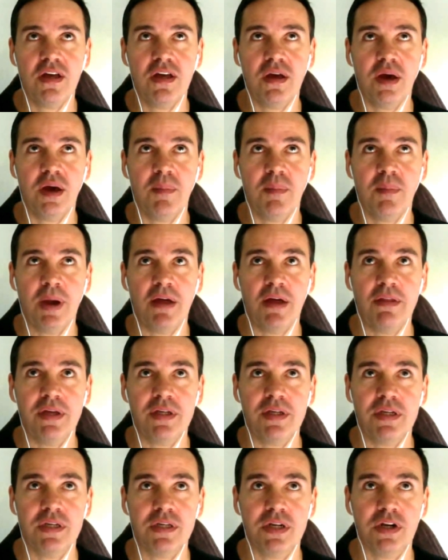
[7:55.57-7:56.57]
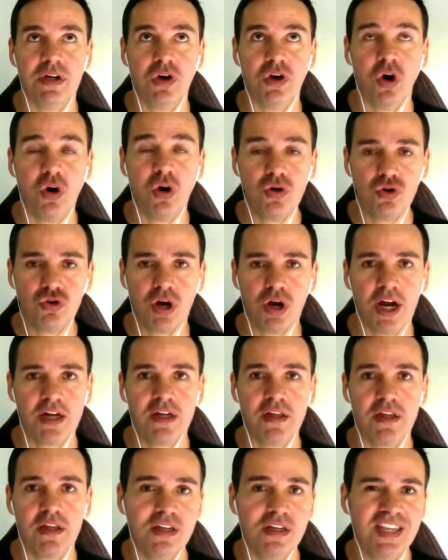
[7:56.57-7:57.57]
about this is that a
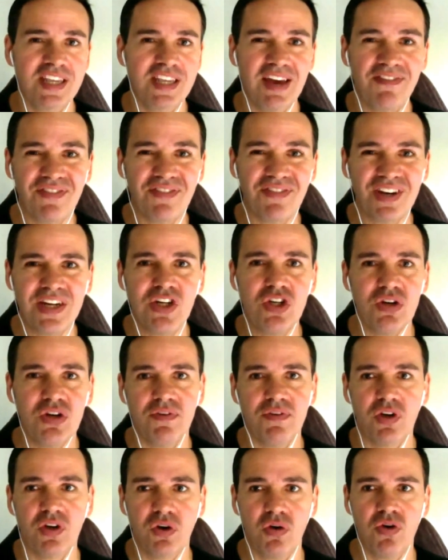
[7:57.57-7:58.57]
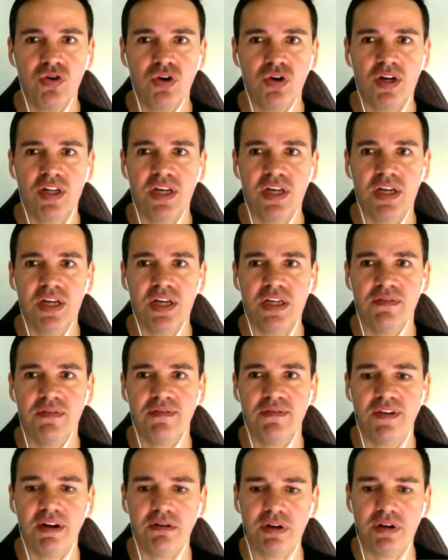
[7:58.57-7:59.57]
contractor, the definition of a contractor is a
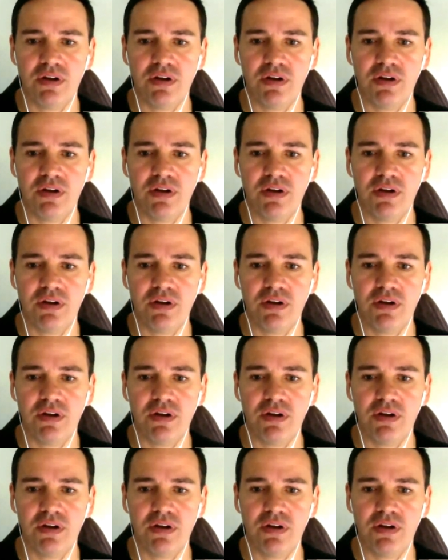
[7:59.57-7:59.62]
very